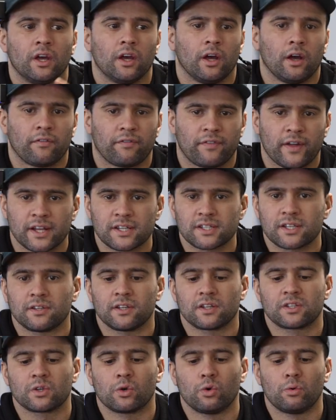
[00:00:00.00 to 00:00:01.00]
If that's in
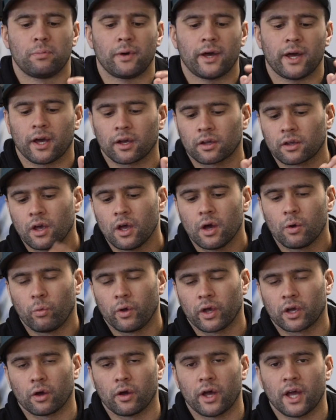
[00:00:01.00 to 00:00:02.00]
the tool bag,
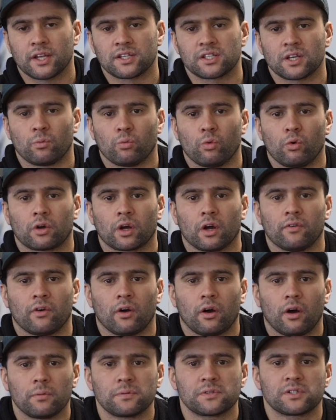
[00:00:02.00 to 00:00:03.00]
we go handstand walk over
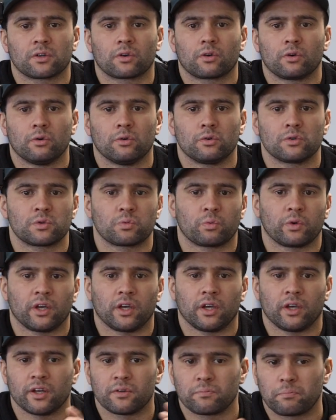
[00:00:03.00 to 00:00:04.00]
obstacles.
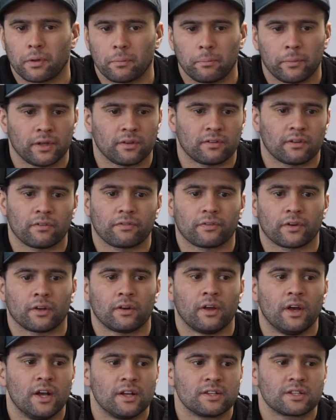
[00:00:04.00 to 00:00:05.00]
We implement
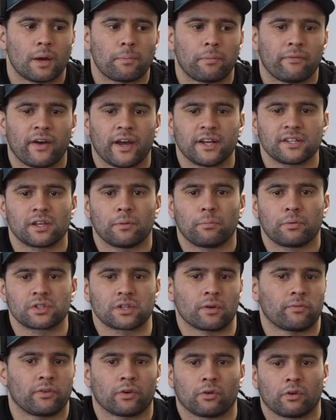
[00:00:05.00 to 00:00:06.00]
different type of handstand
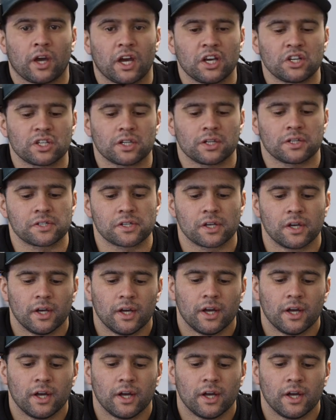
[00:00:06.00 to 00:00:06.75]
push-up variations.